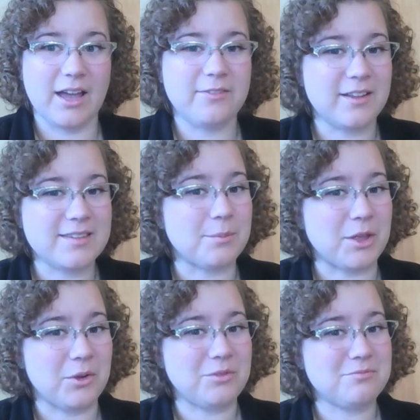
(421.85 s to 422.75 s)
felt
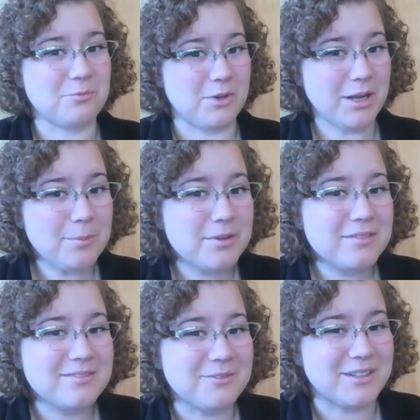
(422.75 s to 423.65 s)
something rip
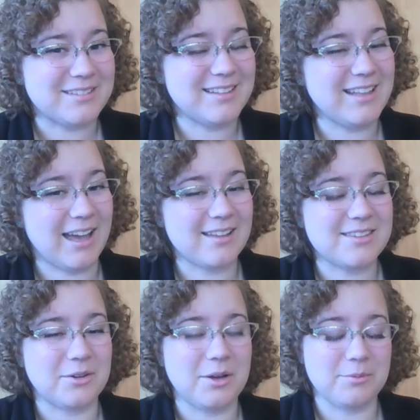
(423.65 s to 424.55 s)

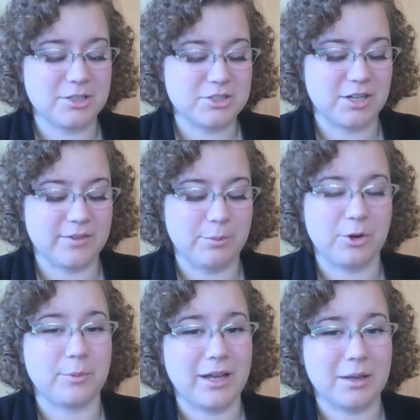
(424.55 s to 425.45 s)
so I'm not sure if I
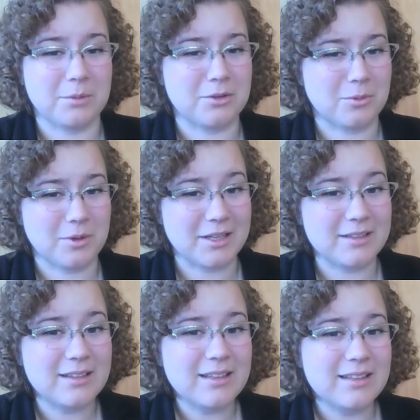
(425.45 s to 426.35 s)
broke my hymen or what.
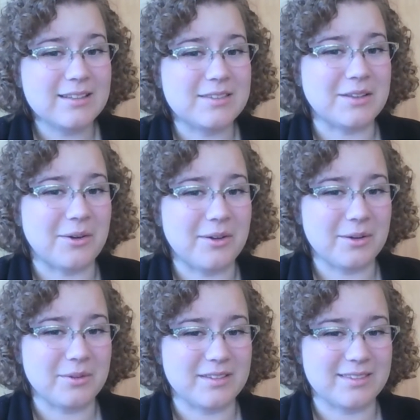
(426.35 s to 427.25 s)
So
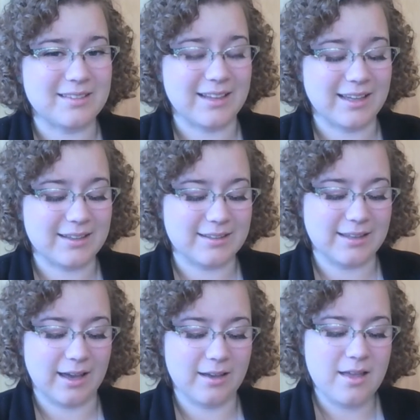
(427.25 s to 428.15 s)
it was,
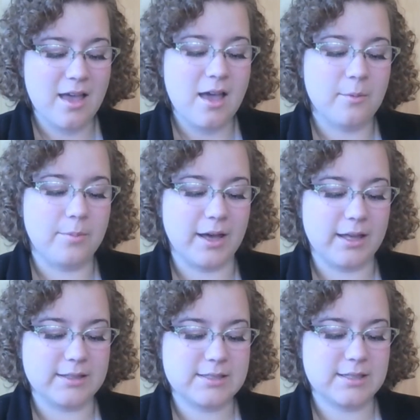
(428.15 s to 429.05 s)
yeah.
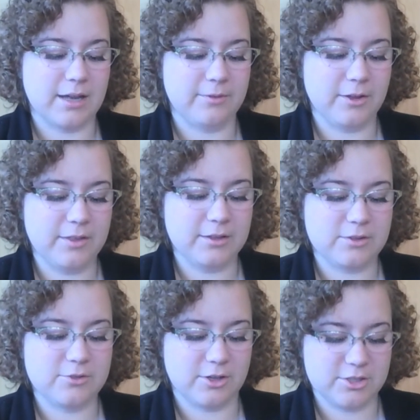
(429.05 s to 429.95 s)
But I followed the
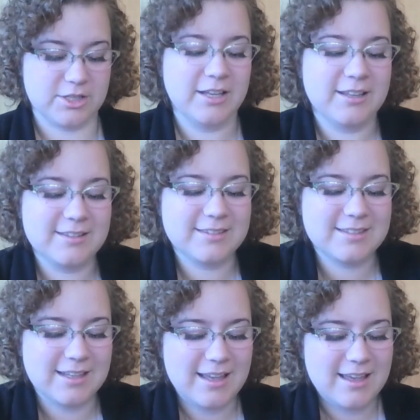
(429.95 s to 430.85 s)

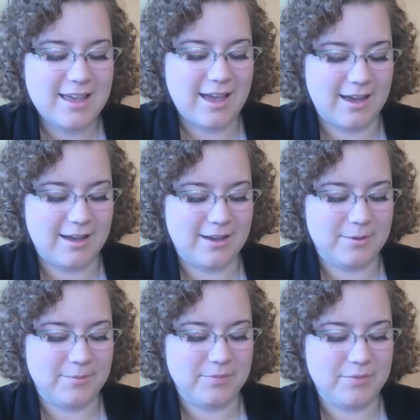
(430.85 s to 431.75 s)
instructions,
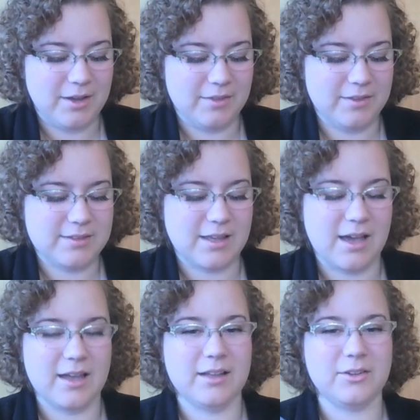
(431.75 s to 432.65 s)
on this
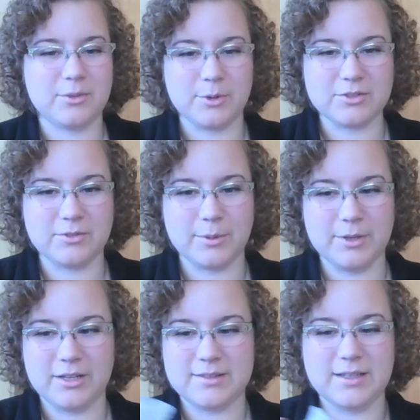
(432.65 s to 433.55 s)
guy, and you're supposed to flip
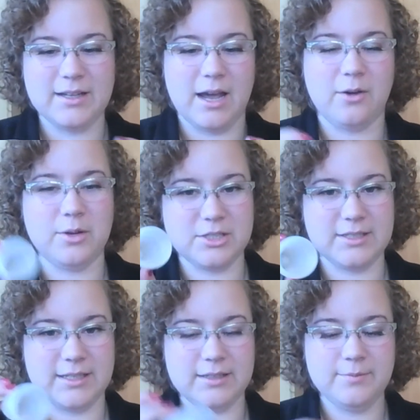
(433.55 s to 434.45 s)
it inside out, which I
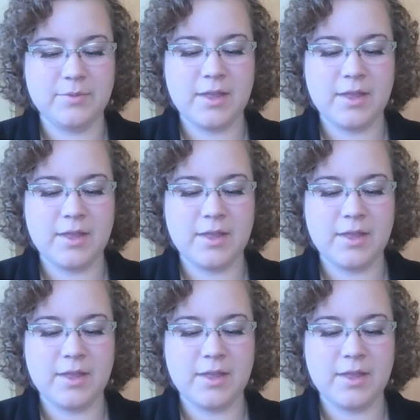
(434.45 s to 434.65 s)
did,